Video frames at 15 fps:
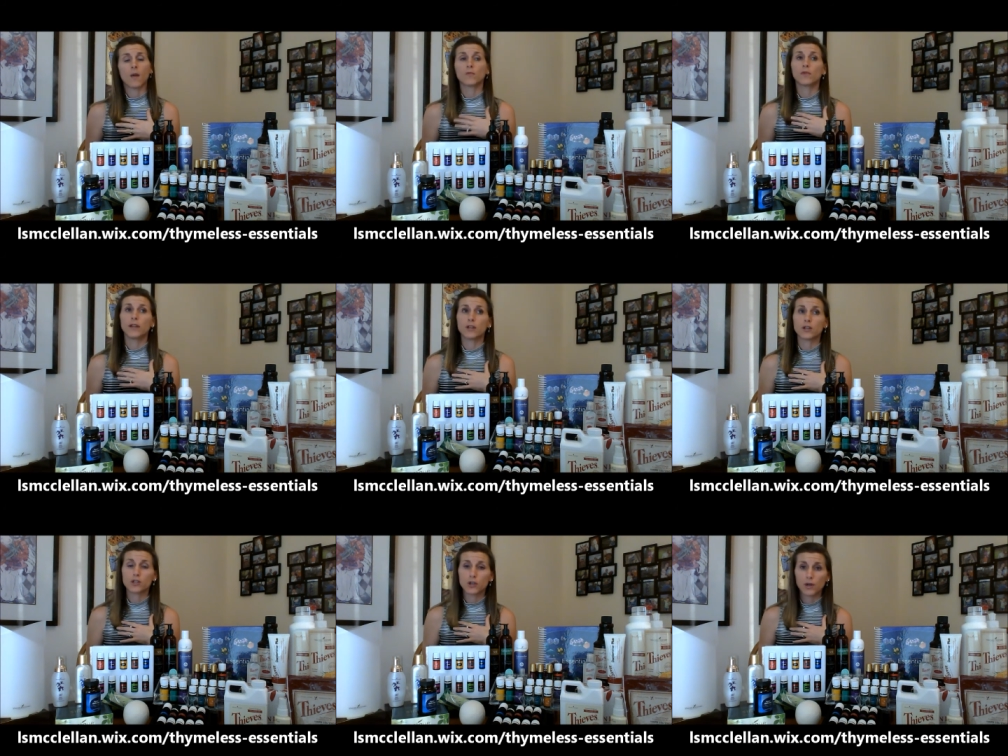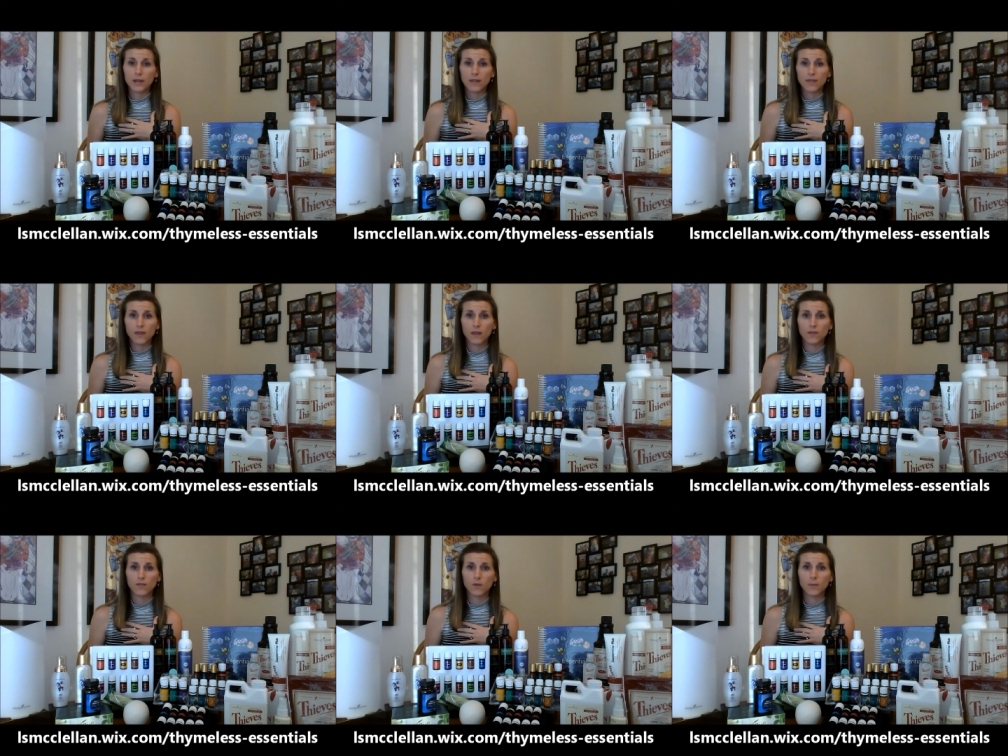reassuring
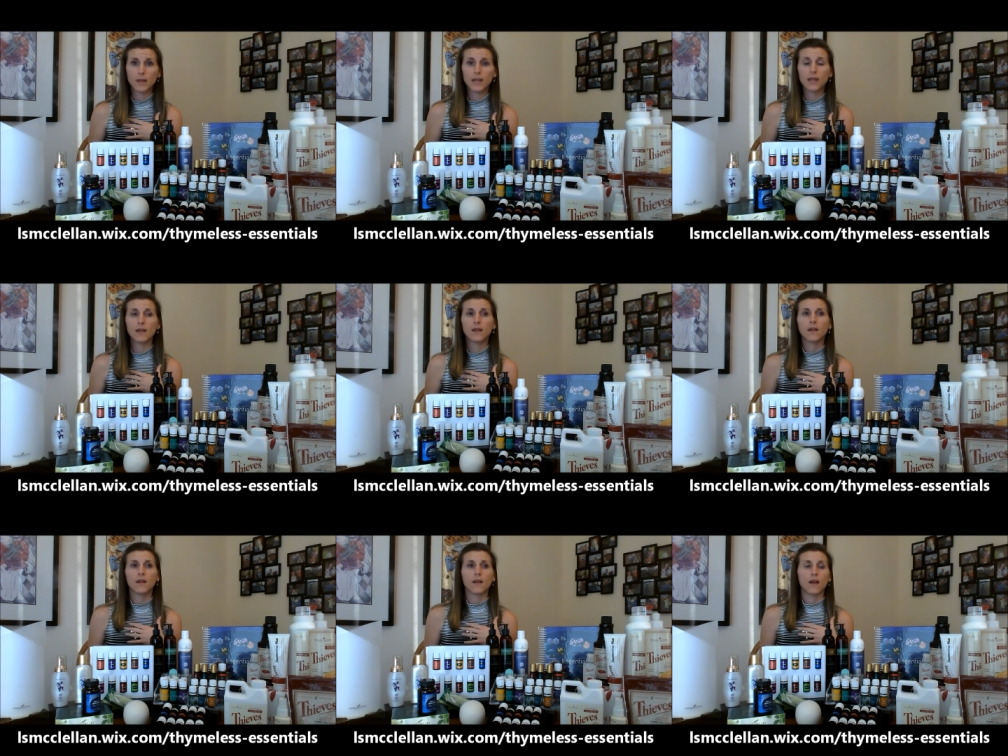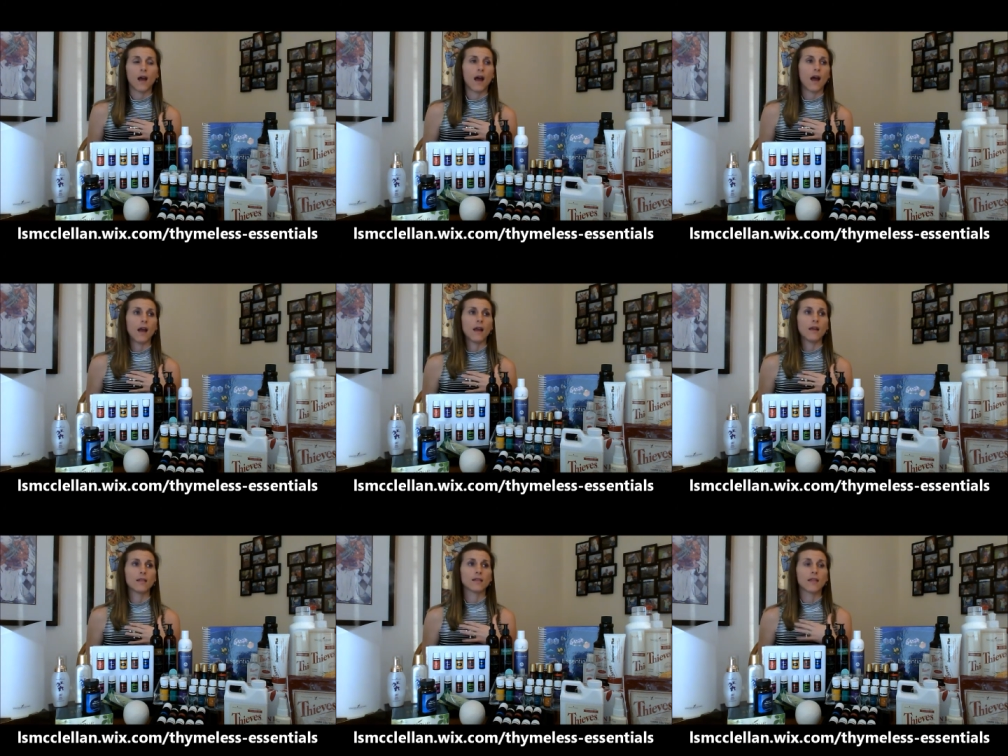thing for me.
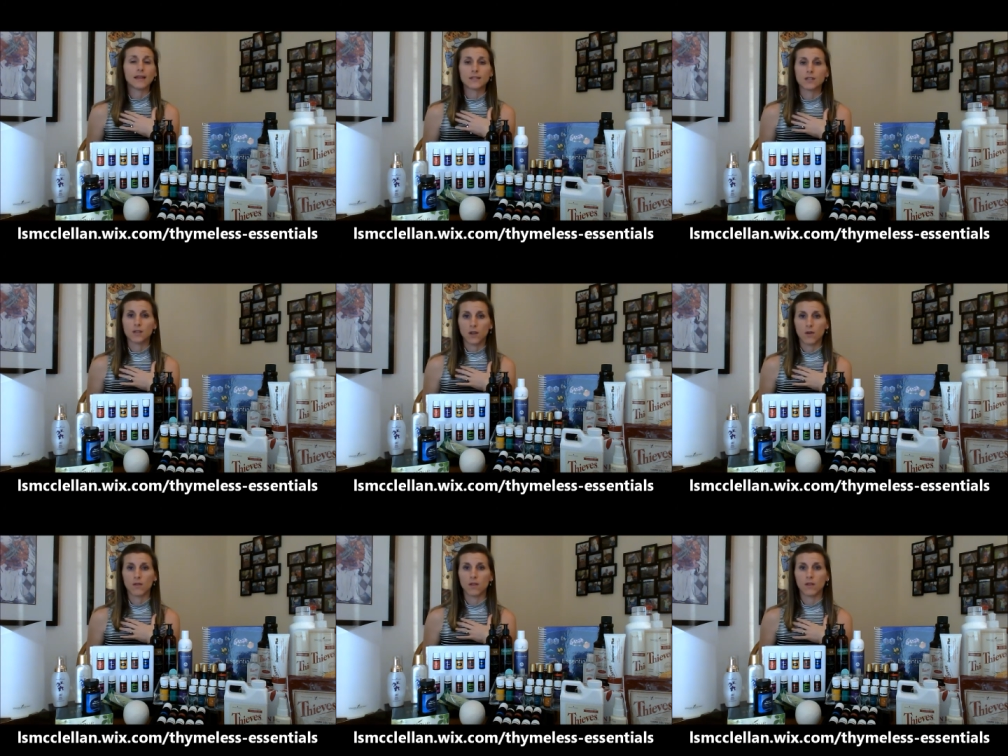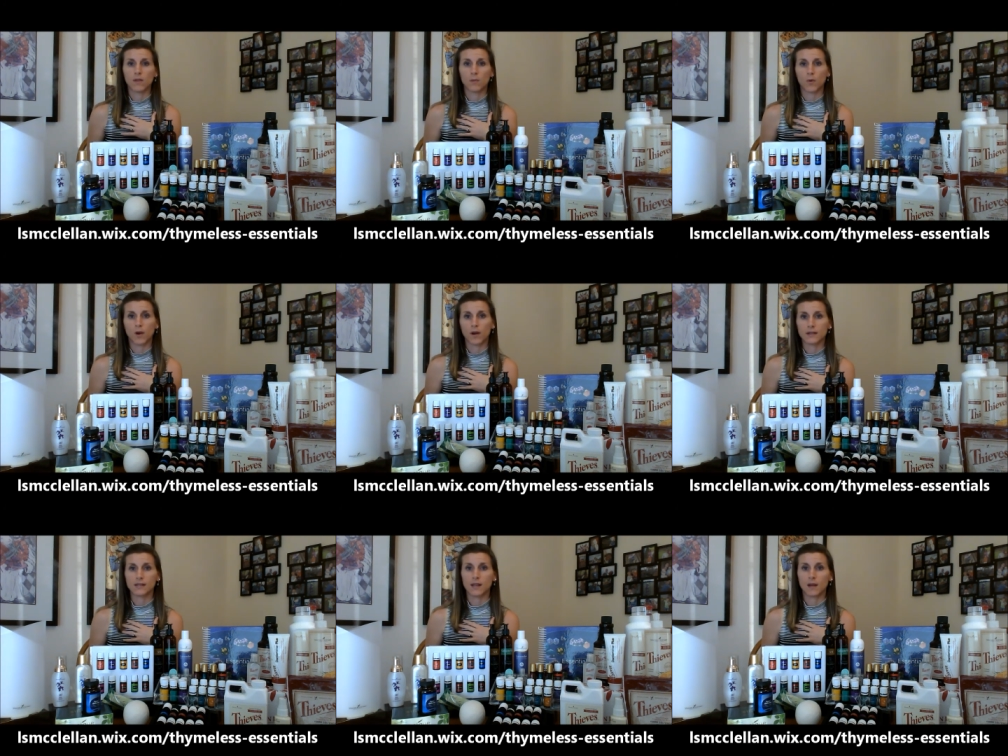I like to know that the
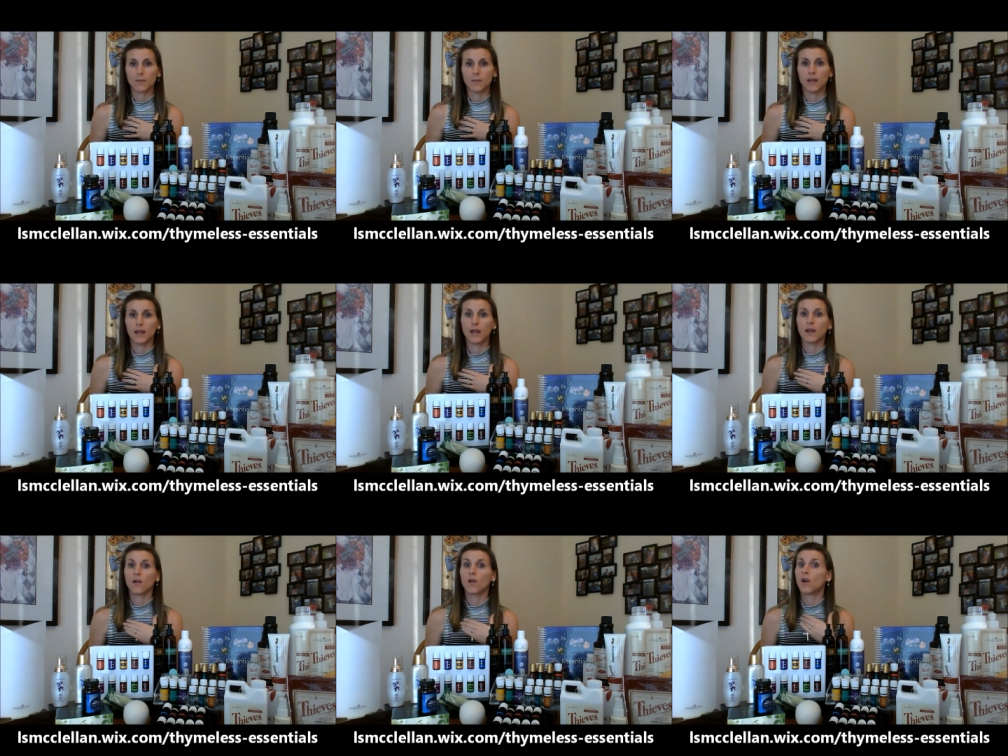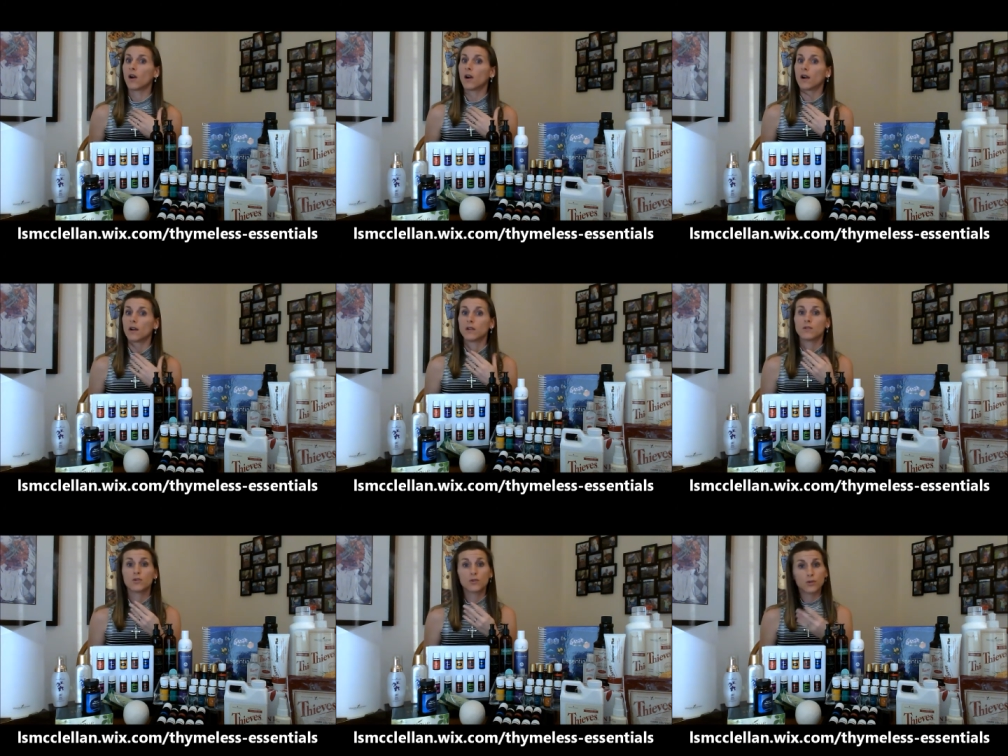products that I'm getting
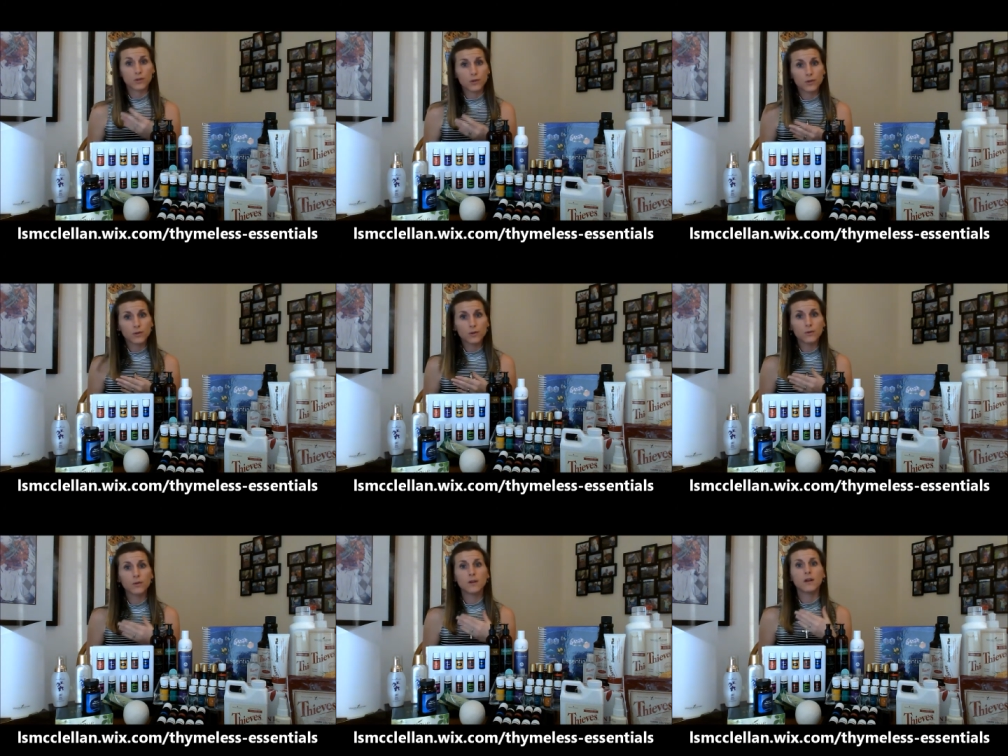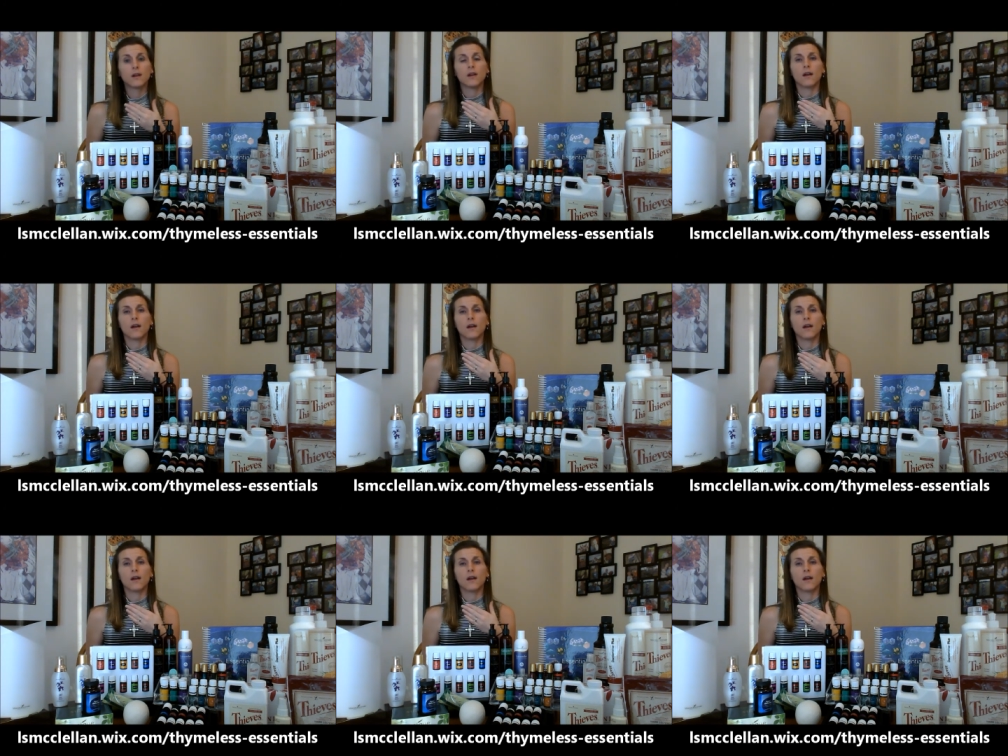are true